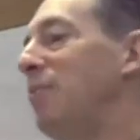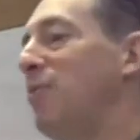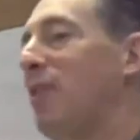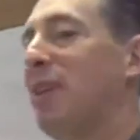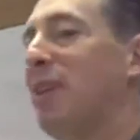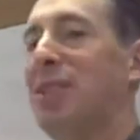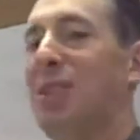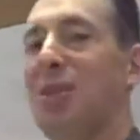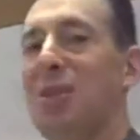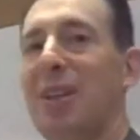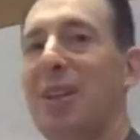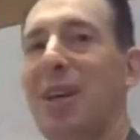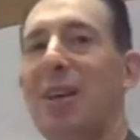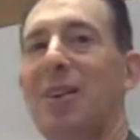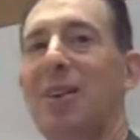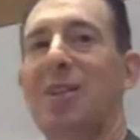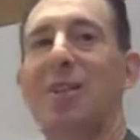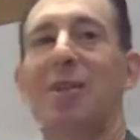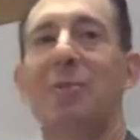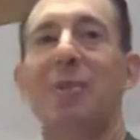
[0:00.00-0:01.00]
French
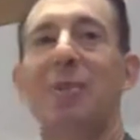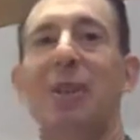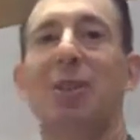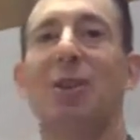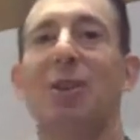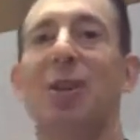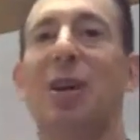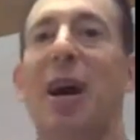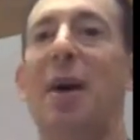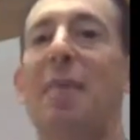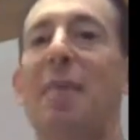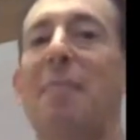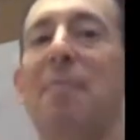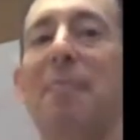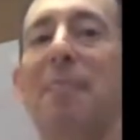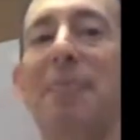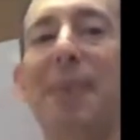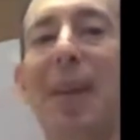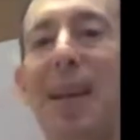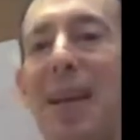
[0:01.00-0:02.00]
sociologist Emile Durkheim.
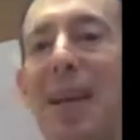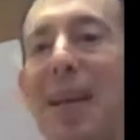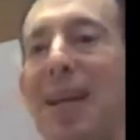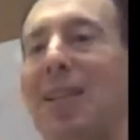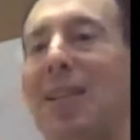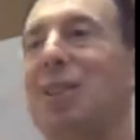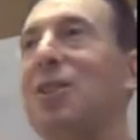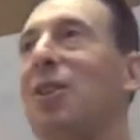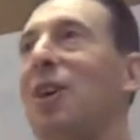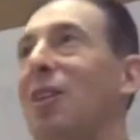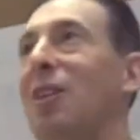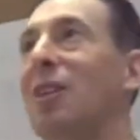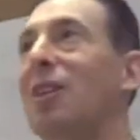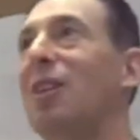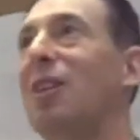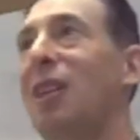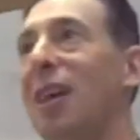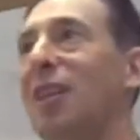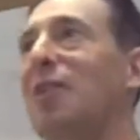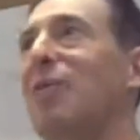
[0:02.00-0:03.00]
It's called
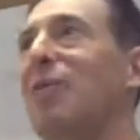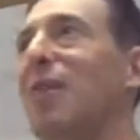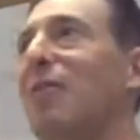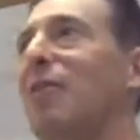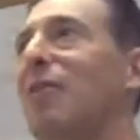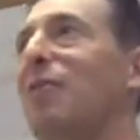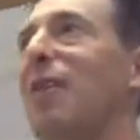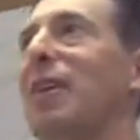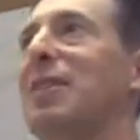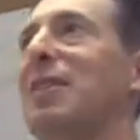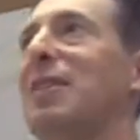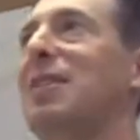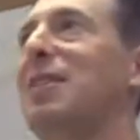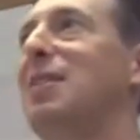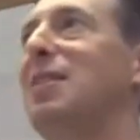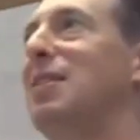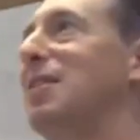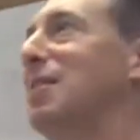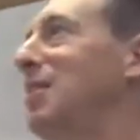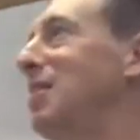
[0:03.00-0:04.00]
collective
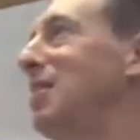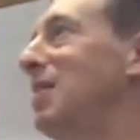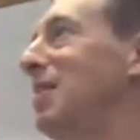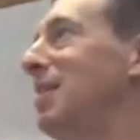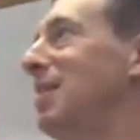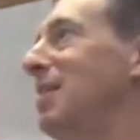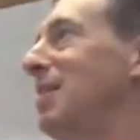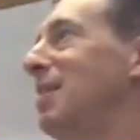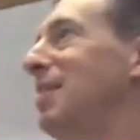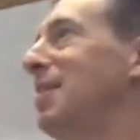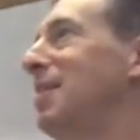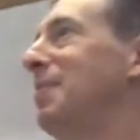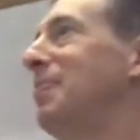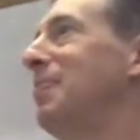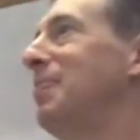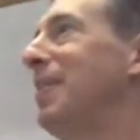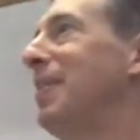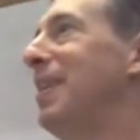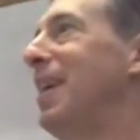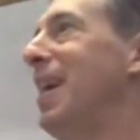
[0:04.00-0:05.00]
effervescence.
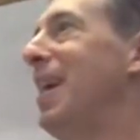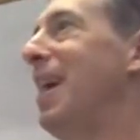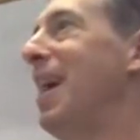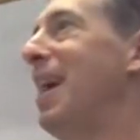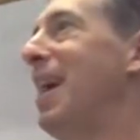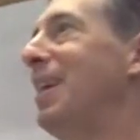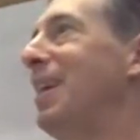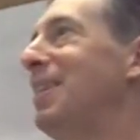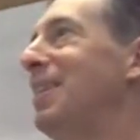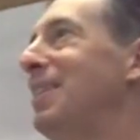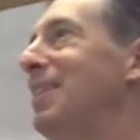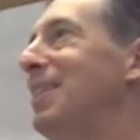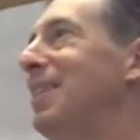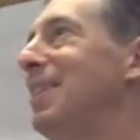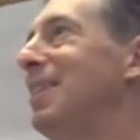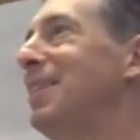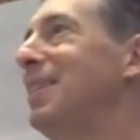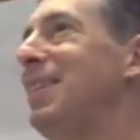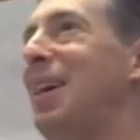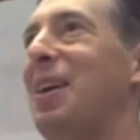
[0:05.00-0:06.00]
And
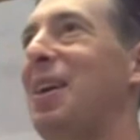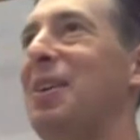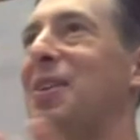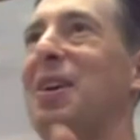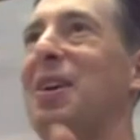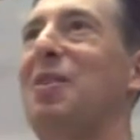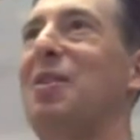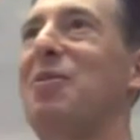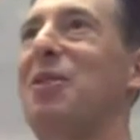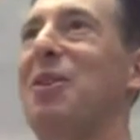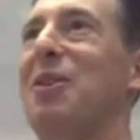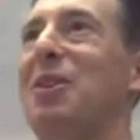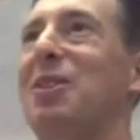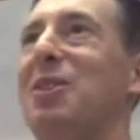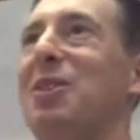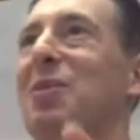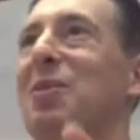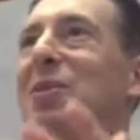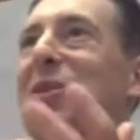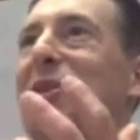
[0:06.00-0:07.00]
I don't know if you know
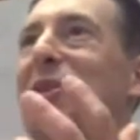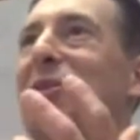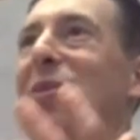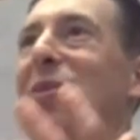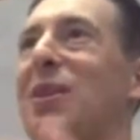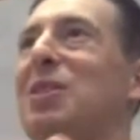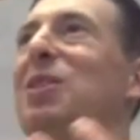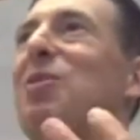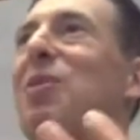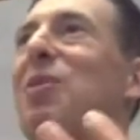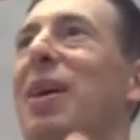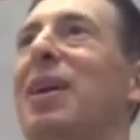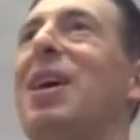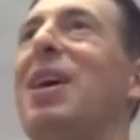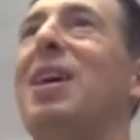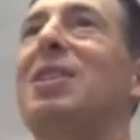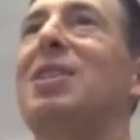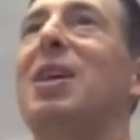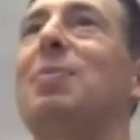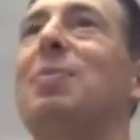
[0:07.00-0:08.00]
this term, it's a great
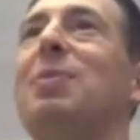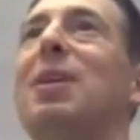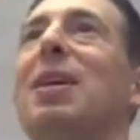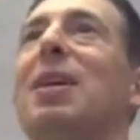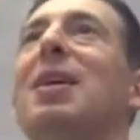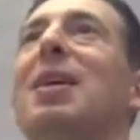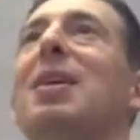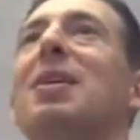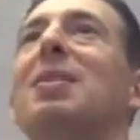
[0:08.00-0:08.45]
concept.